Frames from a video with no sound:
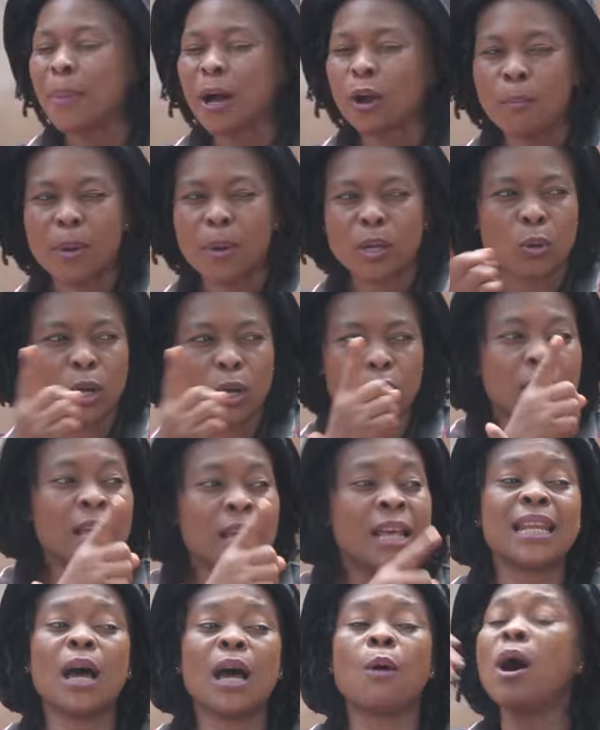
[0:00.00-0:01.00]
number come out. One
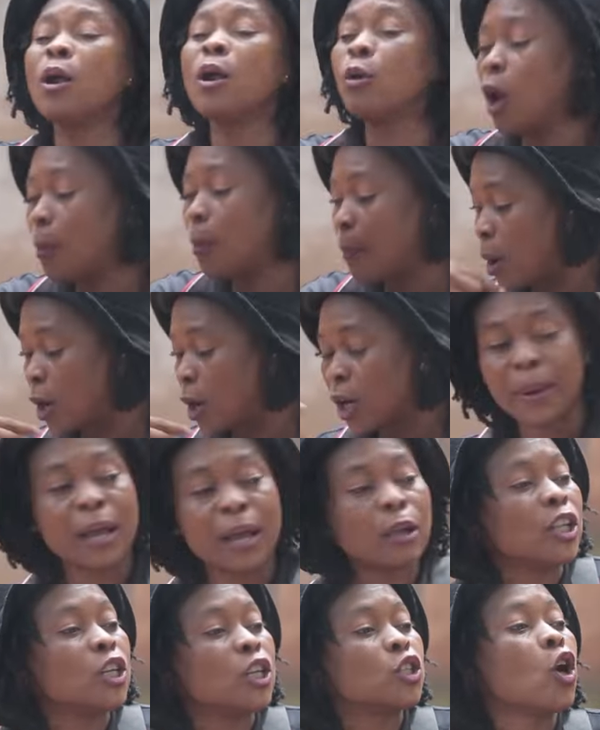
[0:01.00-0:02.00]

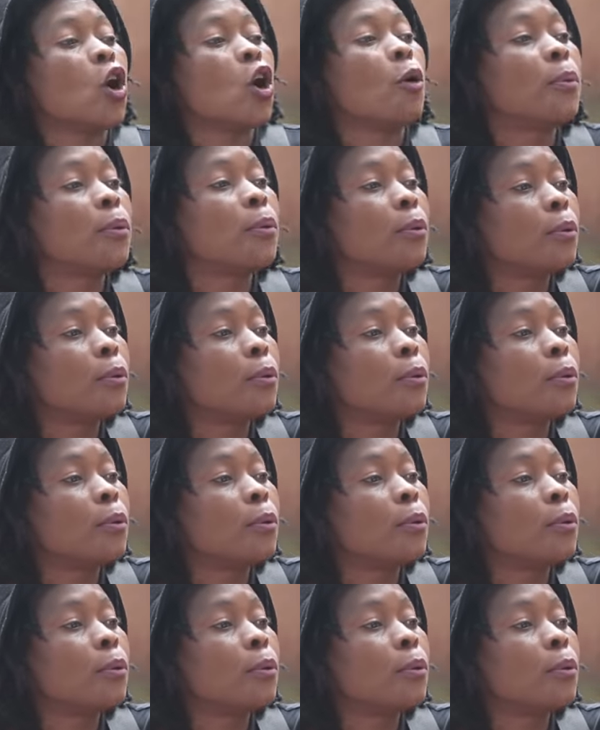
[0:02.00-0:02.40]
number, go there, chop.